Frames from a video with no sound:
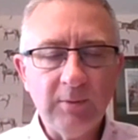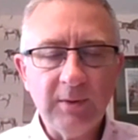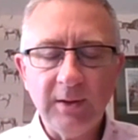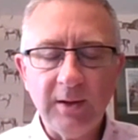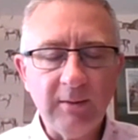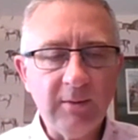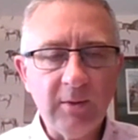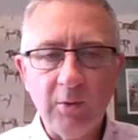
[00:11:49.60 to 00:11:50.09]

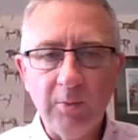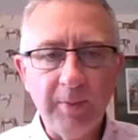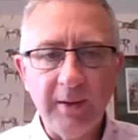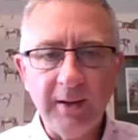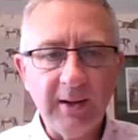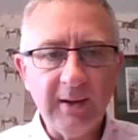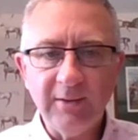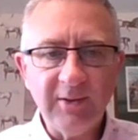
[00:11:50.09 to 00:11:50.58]

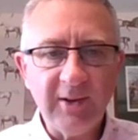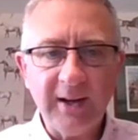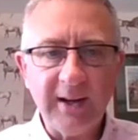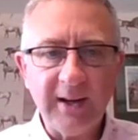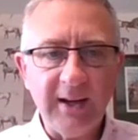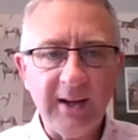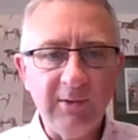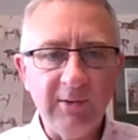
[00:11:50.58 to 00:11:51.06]
albeit
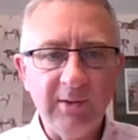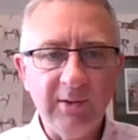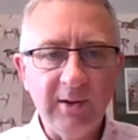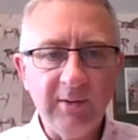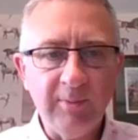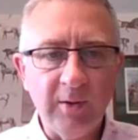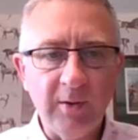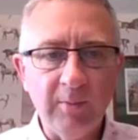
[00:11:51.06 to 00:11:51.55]
Sakir
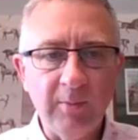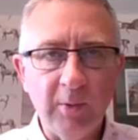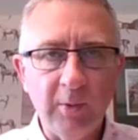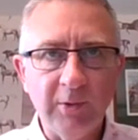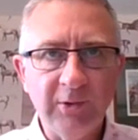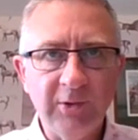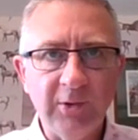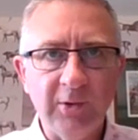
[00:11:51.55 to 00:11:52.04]
is my number
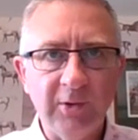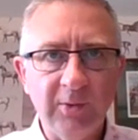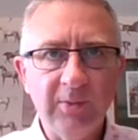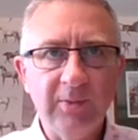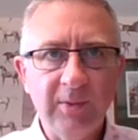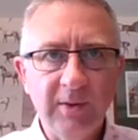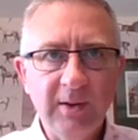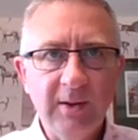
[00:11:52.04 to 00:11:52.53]
one
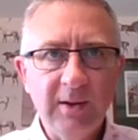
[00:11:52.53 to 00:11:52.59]
choice.